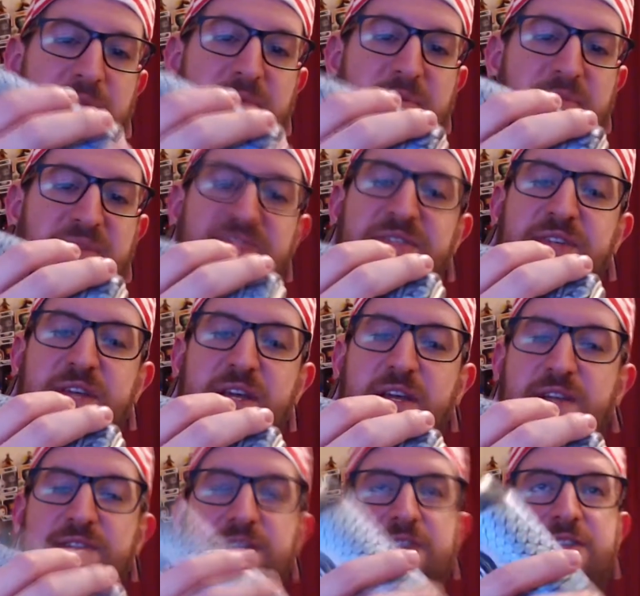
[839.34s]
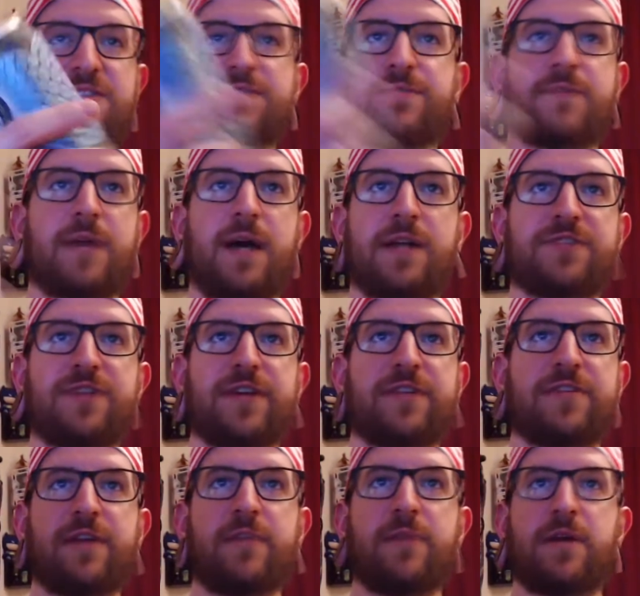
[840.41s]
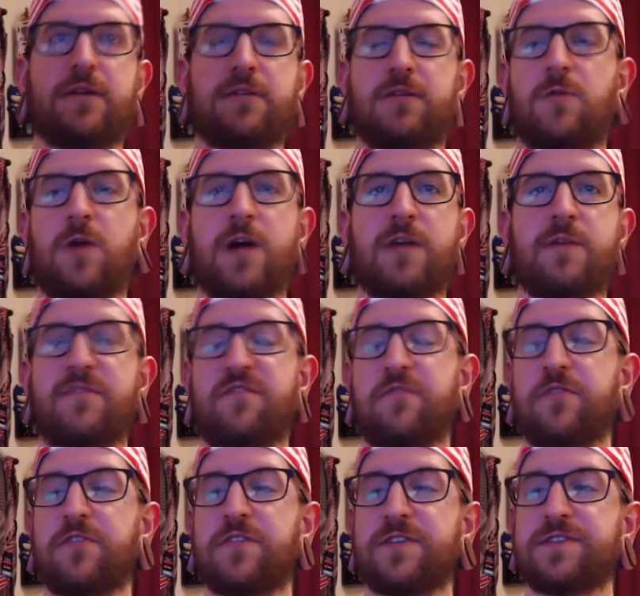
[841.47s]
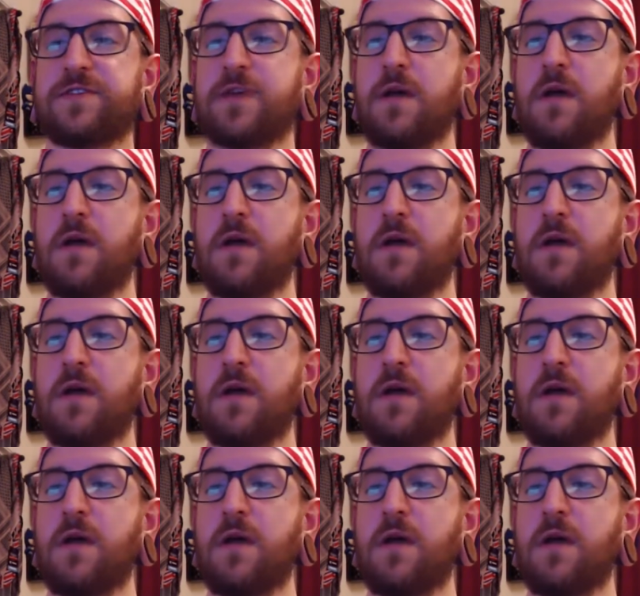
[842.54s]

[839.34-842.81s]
be missing it because I drank like a bottle of wine before this.